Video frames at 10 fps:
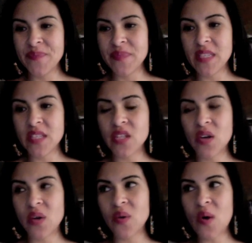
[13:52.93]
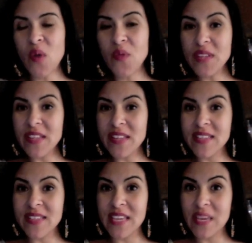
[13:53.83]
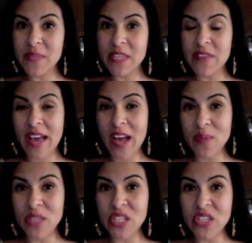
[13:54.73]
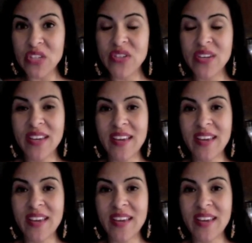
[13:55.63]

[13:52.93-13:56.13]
So hopefully these tips have helped you.